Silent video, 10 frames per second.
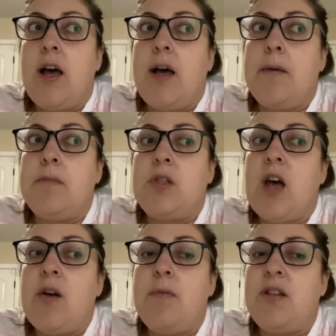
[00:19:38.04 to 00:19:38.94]
Um, so
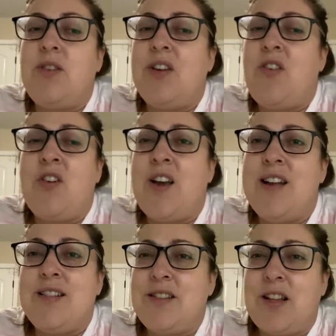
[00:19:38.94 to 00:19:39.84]
I'll be doing all
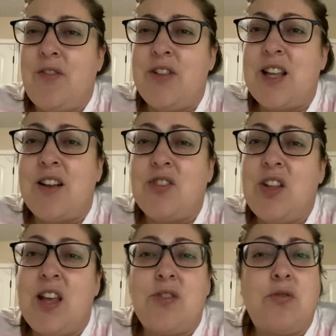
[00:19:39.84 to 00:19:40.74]
kinds of stuff. It's actually
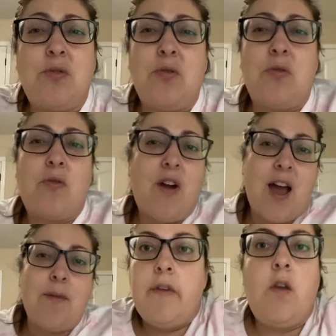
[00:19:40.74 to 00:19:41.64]
like true
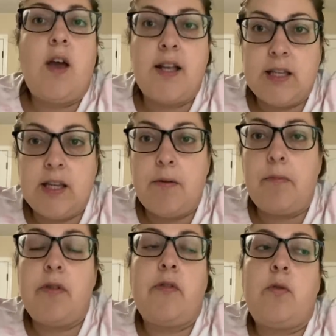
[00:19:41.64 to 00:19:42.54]
crime. You guys can come
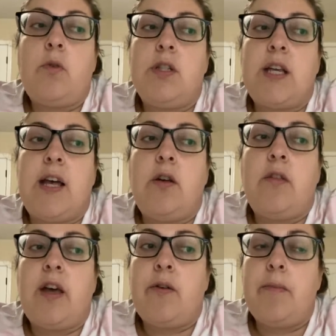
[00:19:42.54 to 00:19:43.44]
up with a cool title.
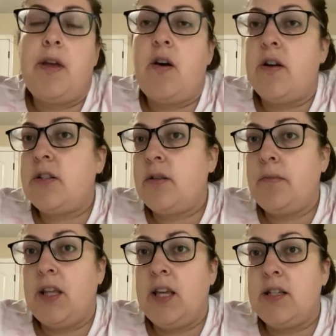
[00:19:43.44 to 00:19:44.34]
That would be
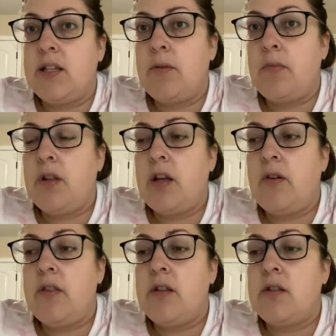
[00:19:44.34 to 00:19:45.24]
awesome. Link it down below
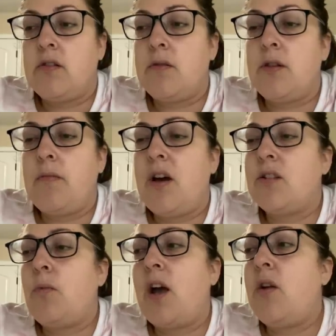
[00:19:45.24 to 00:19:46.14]
in the description
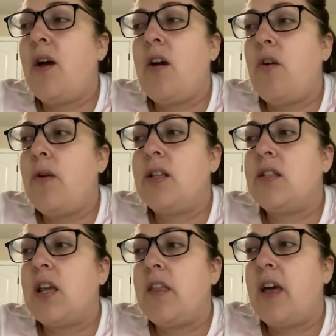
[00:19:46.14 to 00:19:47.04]
box. Why do I always
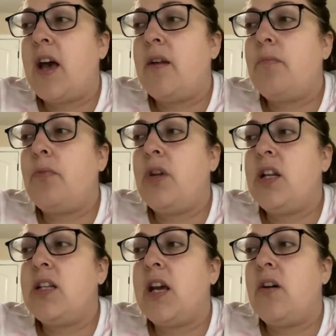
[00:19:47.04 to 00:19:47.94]
say that? Put
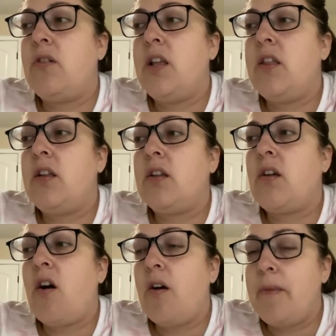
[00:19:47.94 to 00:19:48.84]
it down in the
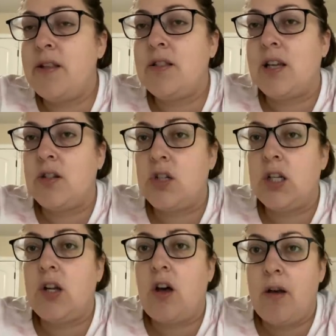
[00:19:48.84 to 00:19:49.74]
comment
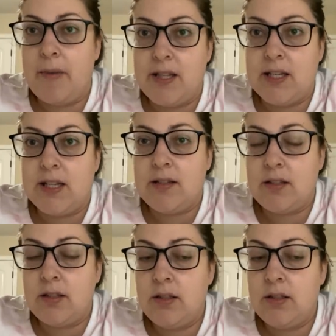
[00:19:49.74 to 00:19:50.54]
section. Comment it.